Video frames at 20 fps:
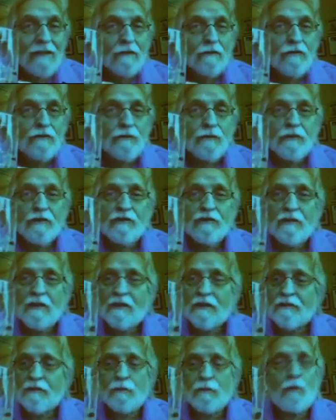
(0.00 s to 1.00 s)
for this
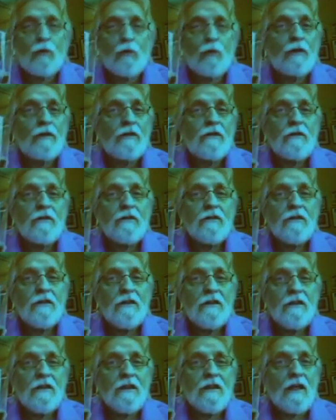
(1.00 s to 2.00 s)
glass of water,
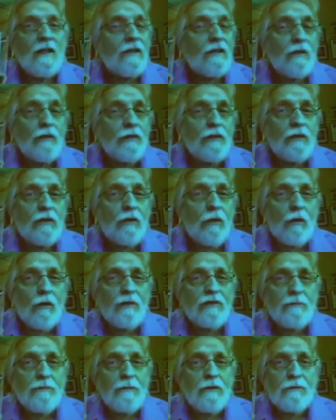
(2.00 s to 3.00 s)
and it only
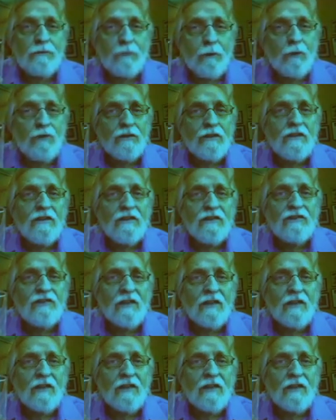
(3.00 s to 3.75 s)
cost me 14